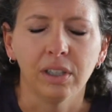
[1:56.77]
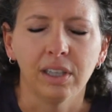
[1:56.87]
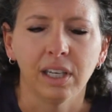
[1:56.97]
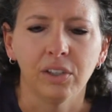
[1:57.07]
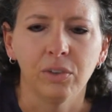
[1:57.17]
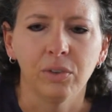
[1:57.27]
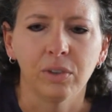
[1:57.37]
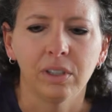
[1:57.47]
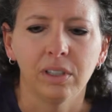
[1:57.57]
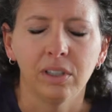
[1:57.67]
that
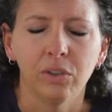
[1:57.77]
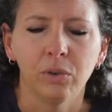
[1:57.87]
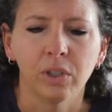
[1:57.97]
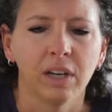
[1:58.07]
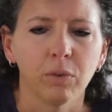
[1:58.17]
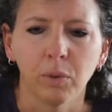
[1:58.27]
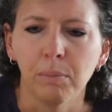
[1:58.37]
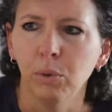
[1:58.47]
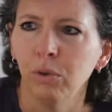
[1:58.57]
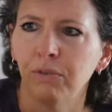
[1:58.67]
you can ever
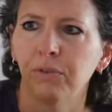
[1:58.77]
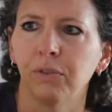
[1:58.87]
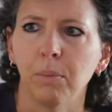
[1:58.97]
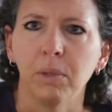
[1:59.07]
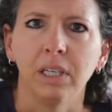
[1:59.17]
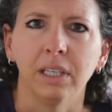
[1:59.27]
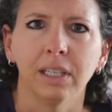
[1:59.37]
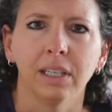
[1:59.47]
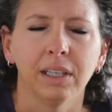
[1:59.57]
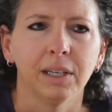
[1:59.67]
remove from me.